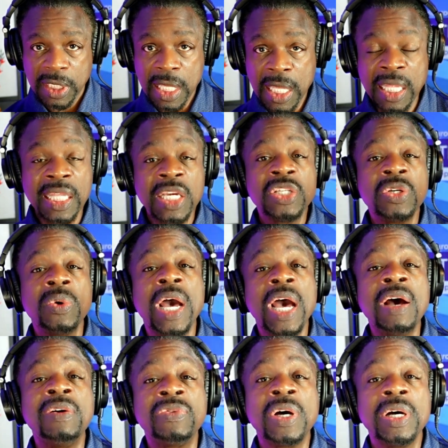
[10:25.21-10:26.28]
than you
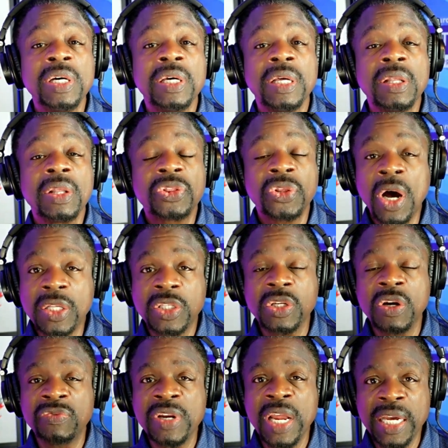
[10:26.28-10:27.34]
have thoughts
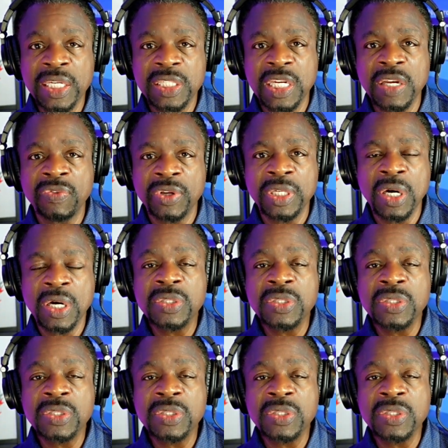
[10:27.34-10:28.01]
of negativity,